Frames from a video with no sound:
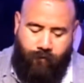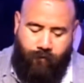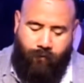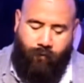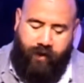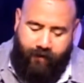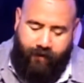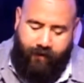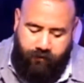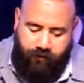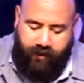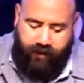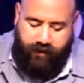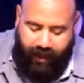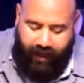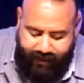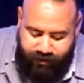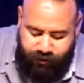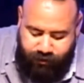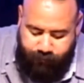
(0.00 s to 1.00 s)
Whatever the
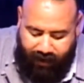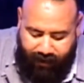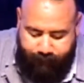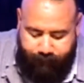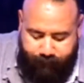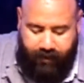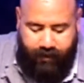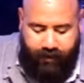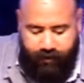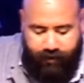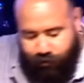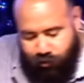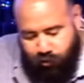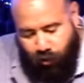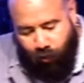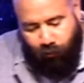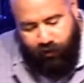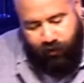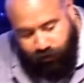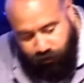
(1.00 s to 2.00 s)
case might be, here's
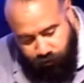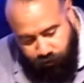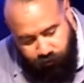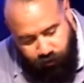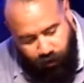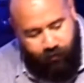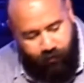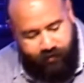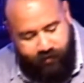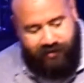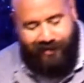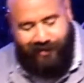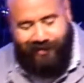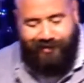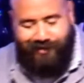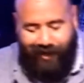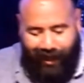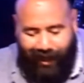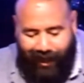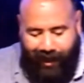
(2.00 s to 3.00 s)
what we do know is this
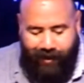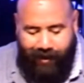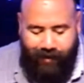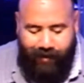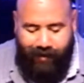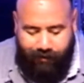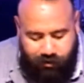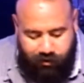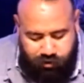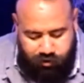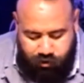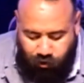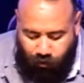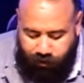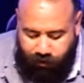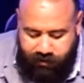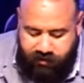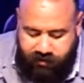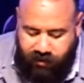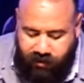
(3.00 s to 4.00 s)
day, this
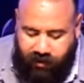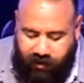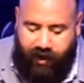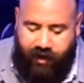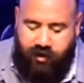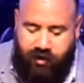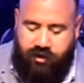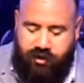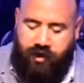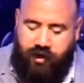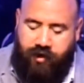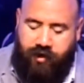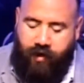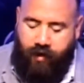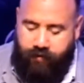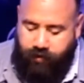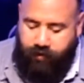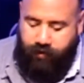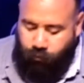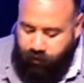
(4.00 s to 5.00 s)
joyous occasion
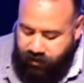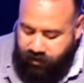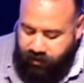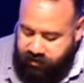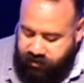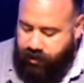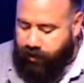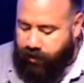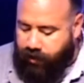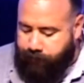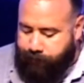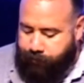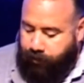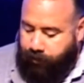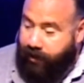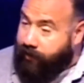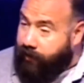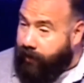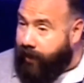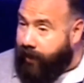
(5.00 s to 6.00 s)
that we
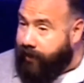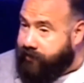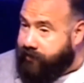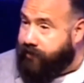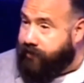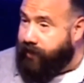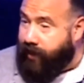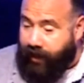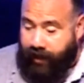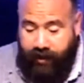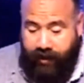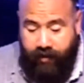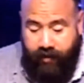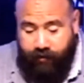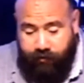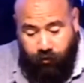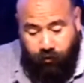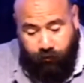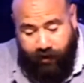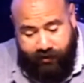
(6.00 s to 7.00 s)
celebrate like today,
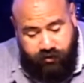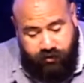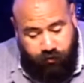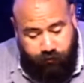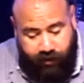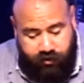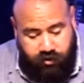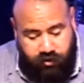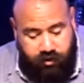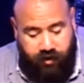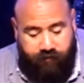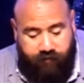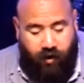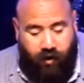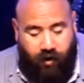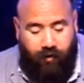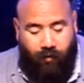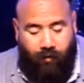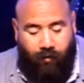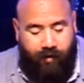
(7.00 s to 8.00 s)
the resurrection of our
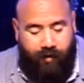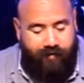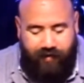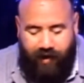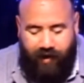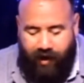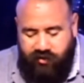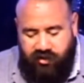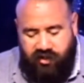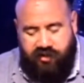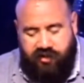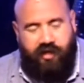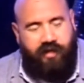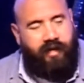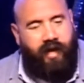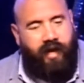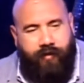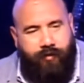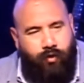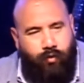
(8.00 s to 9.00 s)
Lord, is not just a
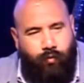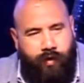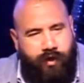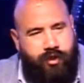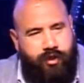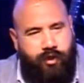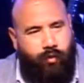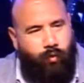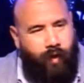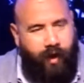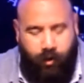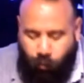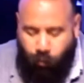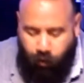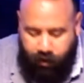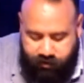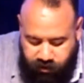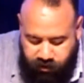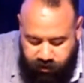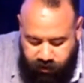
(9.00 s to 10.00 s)
day that we should wait
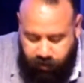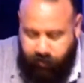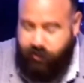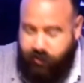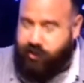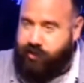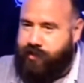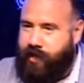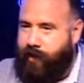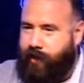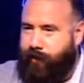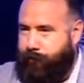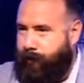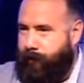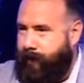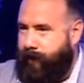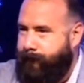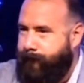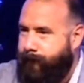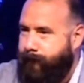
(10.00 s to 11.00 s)
once a year to
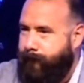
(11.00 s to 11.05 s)
celebrate.